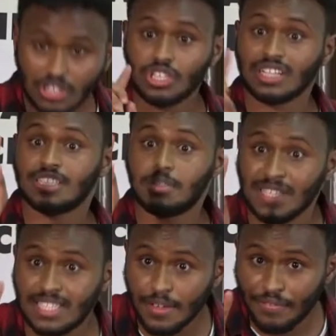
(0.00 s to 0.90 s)
Church
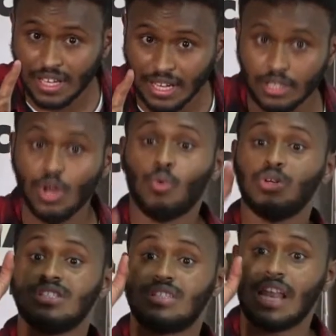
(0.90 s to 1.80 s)
specifically,
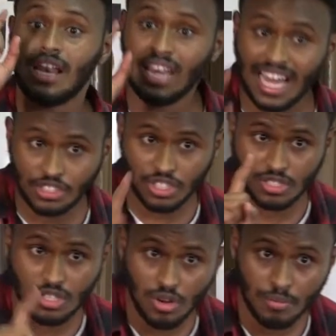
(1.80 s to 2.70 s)
which is the largest
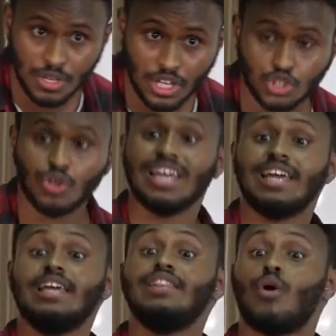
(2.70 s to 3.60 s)
denomination
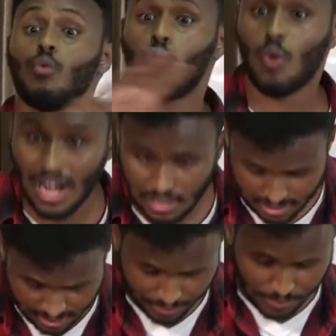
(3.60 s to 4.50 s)
in the world,